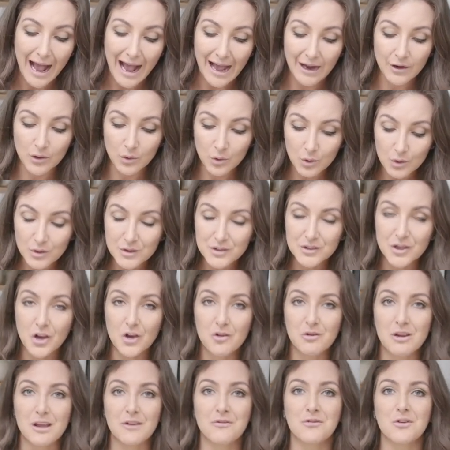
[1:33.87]
And also,
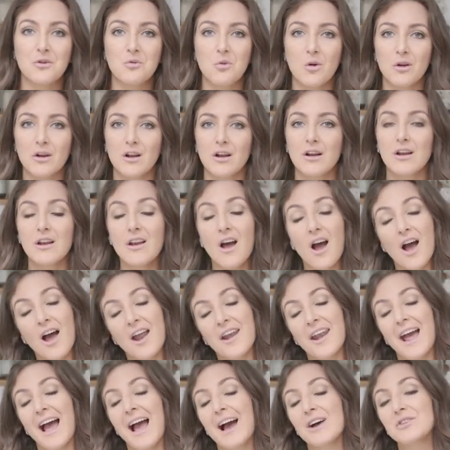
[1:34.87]
if you want to
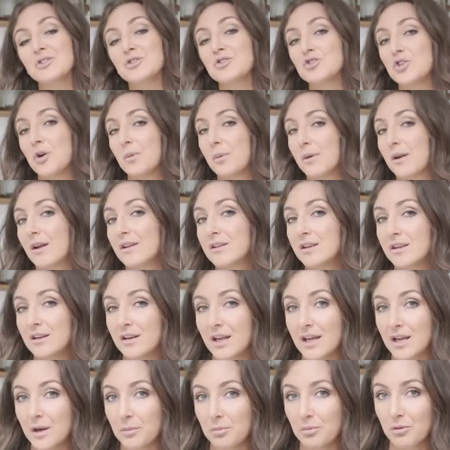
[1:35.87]
learn how to chop an onion
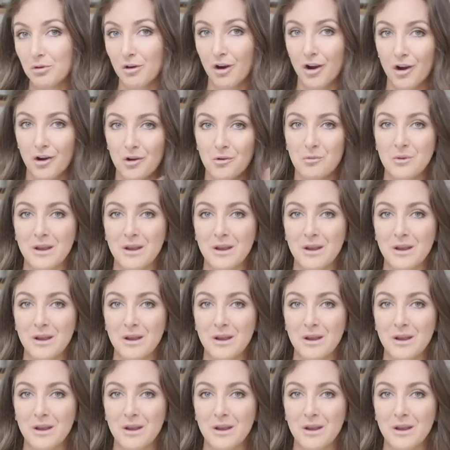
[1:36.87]
like a pro,